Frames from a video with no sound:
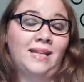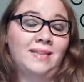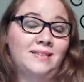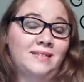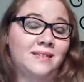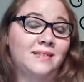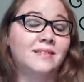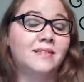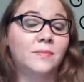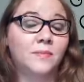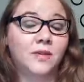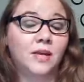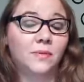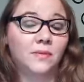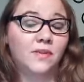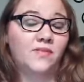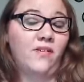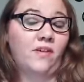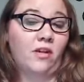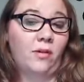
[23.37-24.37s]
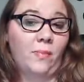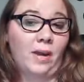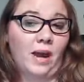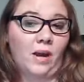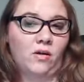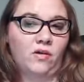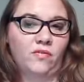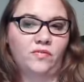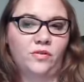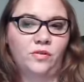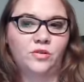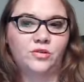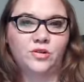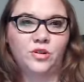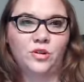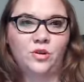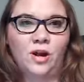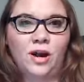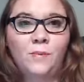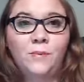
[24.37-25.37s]
system can be very powerful.
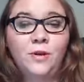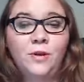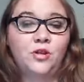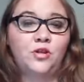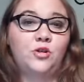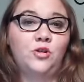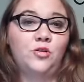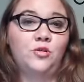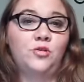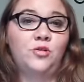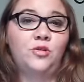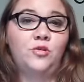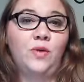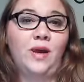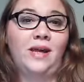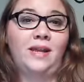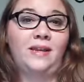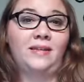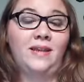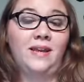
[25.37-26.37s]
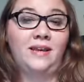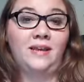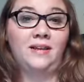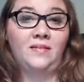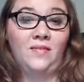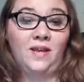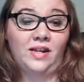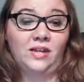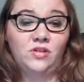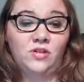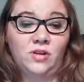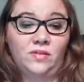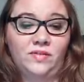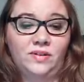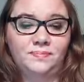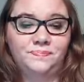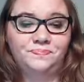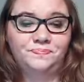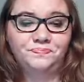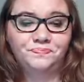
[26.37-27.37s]
So I'm going to show you how to take advantage of
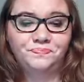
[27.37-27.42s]
it.